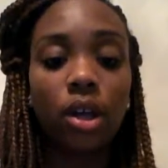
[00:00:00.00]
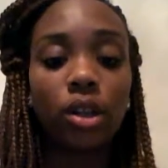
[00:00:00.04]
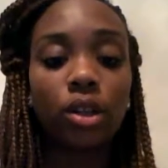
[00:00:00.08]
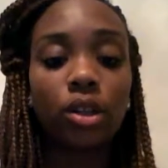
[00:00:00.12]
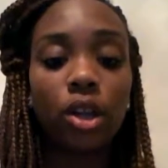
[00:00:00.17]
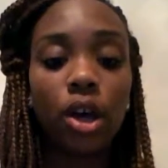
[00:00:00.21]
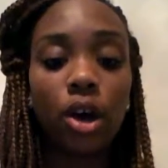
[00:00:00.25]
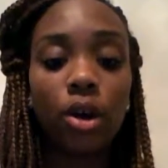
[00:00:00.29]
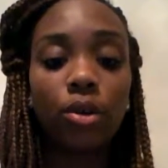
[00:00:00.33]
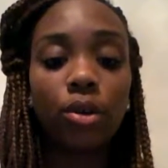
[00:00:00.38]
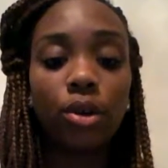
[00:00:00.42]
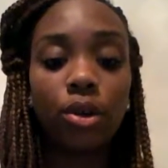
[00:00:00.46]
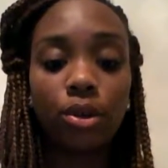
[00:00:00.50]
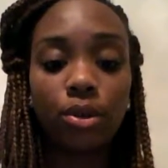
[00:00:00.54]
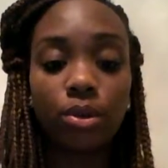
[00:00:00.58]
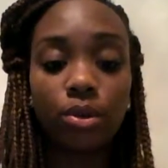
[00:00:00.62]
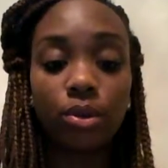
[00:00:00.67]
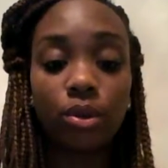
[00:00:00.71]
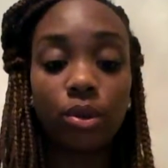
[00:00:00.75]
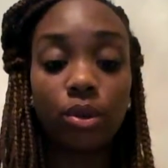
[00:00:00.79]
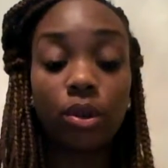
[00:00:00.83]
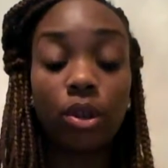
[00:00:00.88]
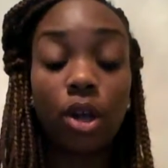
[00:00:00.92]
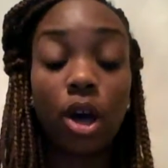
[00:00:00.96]
Low
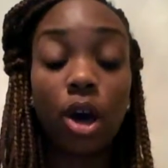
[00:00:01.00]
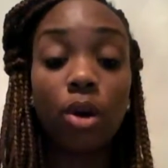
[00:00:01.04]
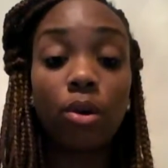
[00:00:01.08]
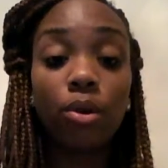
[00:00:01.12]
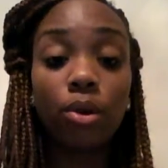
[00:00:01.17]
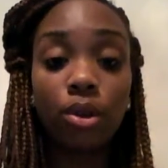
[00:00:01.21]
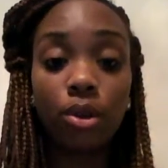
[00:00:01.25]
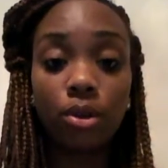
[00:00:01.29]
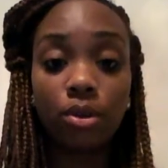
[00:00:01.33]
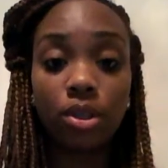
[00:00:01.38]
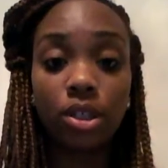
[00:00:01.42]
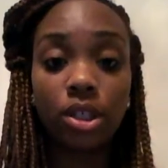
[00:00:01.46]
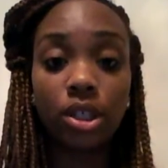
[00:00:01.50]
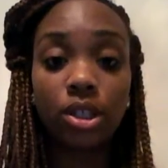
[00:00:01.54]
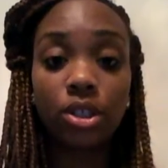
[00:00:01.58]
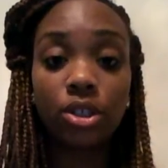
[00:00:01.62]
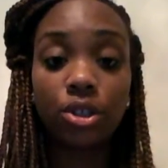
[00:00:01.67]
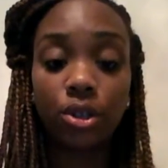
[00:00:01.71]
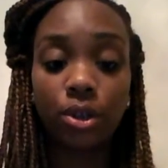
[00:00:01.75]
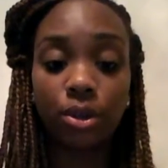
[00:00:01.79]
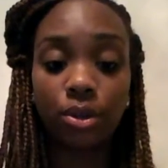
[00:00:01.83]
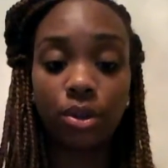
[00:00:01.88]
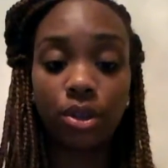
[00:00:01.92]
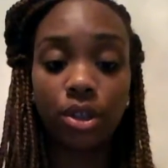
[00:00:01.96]
usage
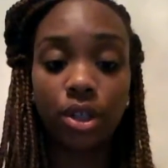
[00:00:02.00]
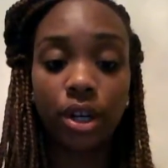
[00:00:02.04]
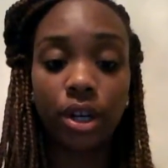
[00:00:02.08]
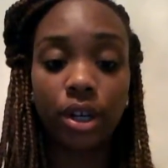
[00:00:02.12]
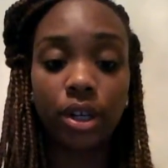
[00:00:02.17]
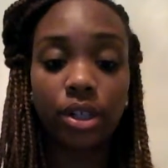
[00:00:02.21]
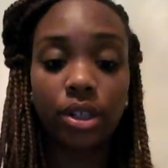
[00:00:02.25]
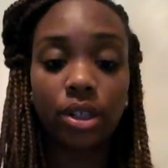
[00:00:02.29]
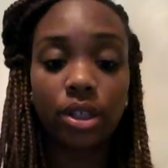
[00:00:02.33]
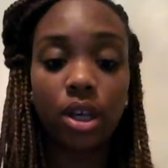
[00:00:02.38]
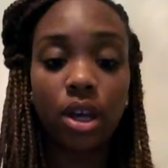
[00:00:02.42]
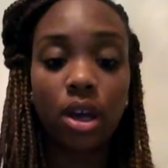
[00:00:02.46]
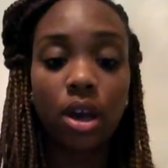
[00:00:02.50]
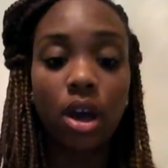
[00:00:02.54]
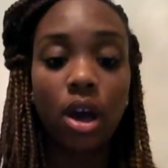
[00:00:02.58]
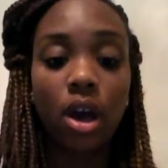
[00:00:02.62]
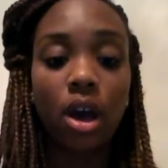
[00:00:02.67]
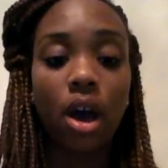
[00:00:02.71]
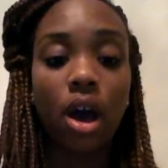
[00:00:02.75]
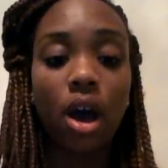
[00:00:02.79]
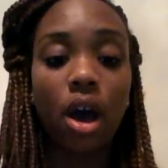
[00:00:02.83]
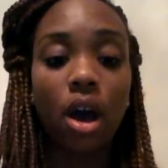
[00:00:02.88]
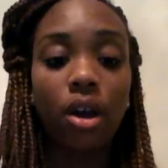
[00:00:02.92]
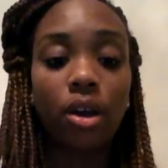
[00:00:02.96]
users
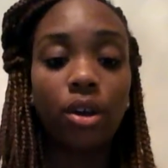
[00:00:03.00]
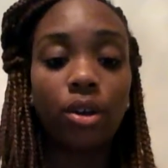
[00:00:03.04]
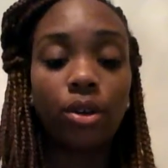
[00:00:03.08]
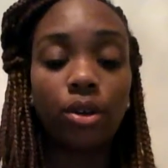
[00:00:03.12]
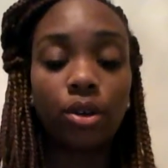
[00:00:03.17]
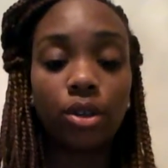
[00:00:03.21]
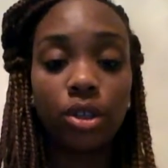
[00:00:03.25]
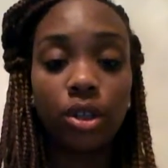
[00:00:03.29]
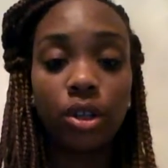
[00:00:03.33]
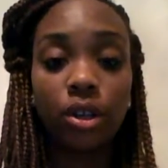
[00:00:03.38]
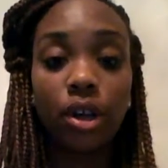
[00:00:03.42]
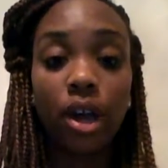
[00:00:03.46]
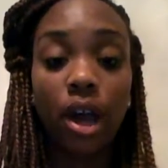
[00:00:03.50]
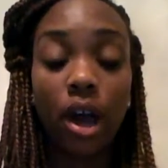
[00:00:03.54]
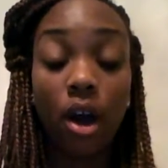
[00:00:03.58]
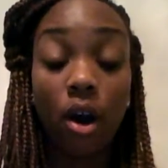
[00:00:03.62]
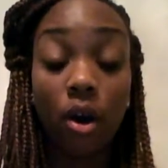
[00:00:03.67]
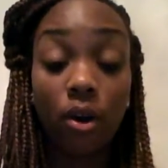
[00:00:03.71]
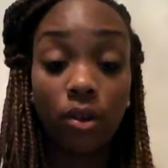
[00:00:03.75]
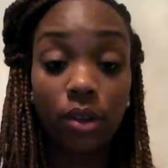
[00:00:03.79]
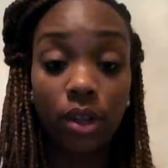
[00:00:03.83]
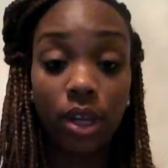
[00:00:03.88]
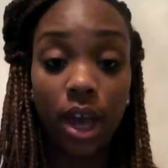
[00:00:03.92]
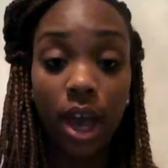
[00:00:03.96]
usually
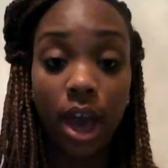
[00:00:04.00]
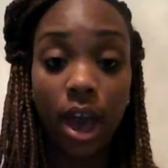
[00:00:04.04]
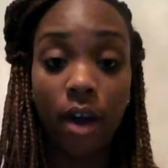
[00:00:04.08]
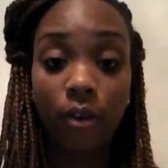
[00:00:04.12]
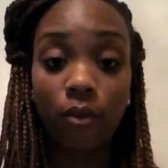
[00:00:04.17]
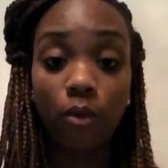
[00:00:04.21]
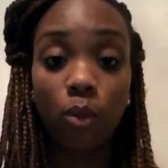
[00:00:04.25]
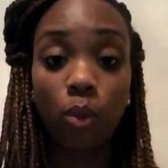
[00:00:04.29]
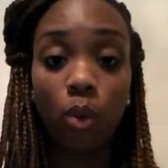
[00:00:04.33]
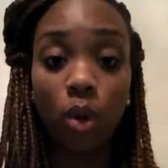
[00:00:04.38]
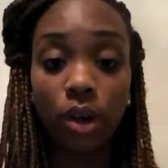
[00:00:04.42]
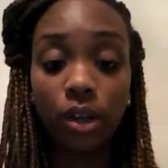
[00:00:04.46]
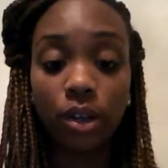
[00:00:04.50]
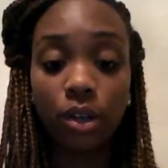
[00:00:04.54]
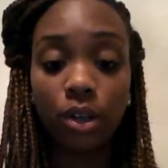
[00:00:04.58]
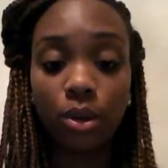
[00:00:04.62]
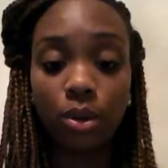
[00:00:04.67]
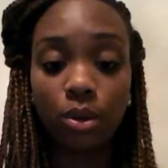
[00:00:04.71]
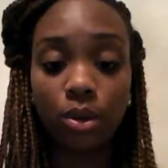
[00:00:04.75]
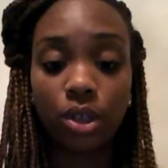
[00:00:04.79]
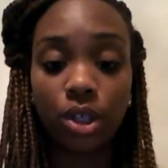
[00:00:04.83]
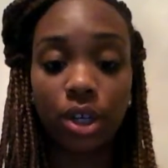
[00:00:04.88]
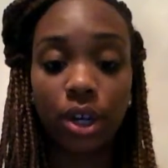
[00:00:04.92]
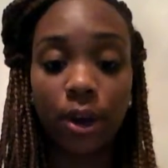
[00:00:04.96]
only have one
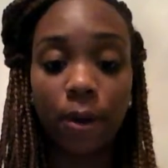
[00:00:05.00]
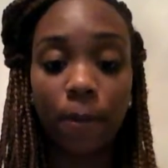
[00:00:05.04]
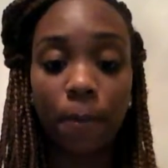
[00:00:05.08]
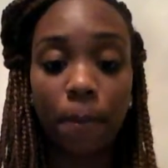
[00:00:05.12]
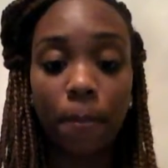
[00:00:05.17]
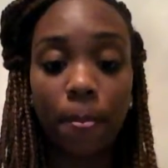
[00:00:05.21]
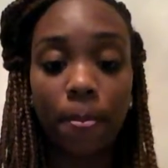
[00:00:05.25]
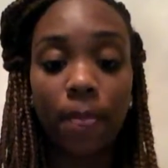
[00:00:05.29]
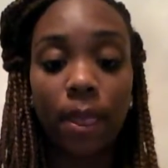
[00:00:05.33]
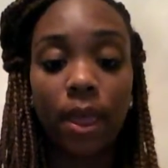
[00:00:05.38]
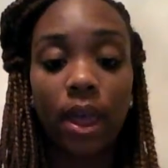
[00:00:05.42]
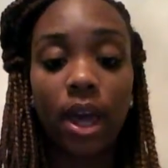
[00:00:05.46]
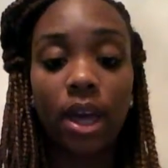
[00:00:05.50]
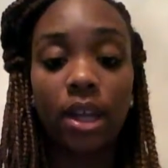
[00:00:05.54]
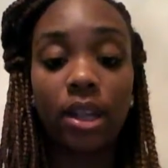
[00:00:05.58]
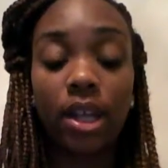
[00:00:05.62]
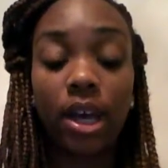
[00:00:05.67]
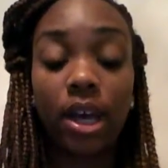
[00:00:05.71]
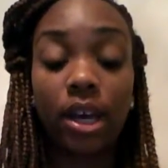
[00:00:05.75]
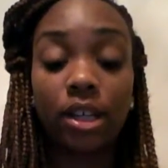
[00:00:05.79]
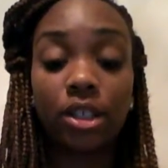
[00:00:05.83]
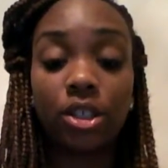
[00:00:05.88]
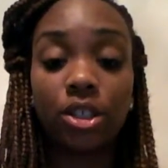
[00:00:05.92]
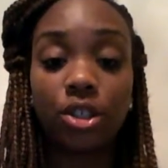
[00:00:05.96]
user and
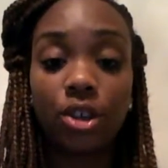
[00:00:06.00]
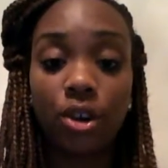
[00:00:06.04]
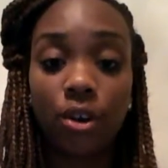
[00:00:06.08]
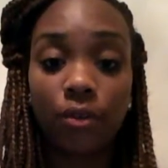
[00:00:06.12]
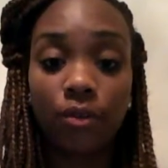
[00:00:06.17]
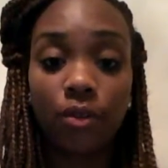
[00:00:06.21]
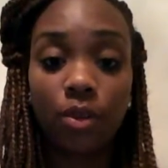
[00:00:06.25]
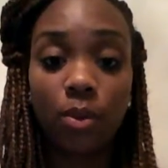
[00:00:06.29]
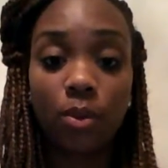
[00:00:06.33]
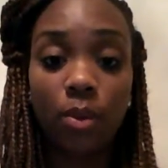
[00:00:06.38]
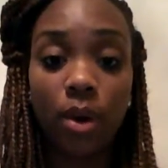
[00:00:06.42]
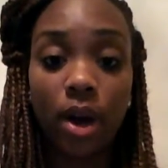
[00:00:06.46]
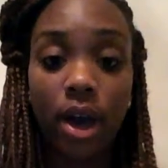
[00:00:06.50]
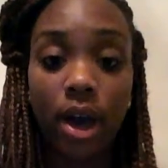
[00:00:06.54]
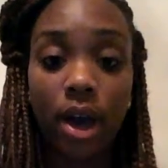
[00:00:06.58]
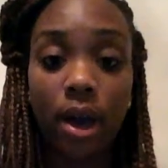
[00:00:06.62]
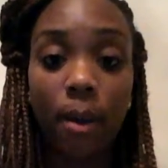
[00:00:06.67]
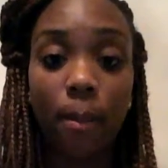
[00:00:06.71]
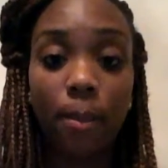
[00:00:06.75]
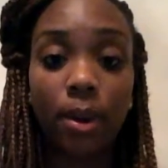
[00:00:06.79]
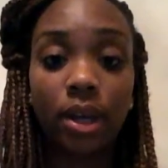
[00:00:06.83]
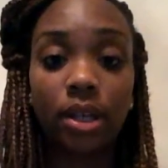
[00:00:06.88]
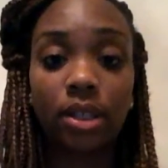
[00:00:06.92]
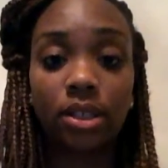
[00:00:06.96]
they surf the web
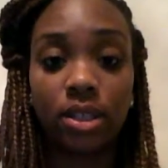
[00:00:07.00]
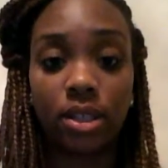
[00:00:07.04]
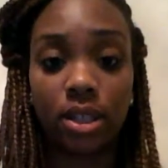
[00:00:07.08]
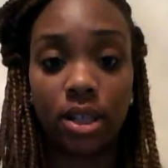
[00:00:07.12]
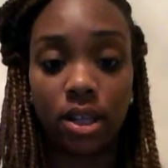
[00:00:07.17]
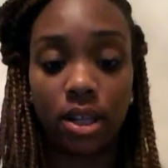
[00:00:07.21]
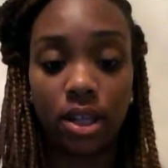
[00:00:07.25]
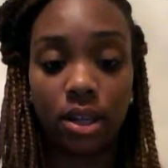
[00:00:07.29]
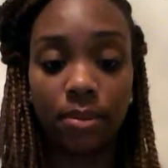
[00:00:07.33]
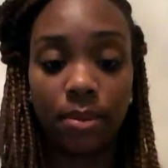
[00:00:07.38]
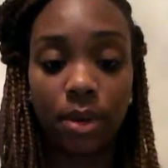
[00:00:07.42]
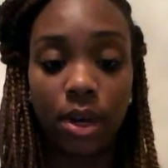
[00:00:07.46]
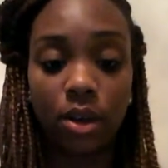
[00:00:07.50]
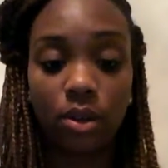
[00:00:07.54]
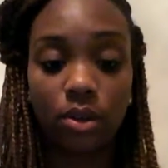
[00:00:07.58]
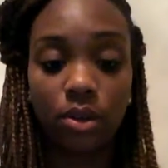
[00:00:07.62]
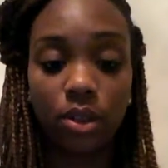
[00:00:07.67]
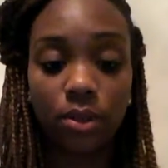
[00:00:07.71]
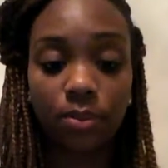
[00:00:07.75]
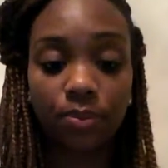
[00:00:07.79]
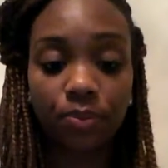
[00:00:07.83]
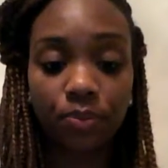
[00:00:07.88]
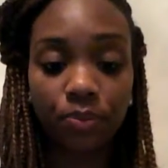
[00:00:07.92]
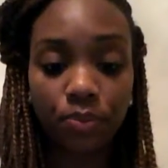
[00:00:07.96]
and send
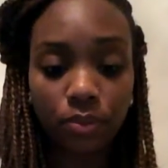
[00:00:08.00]
emails.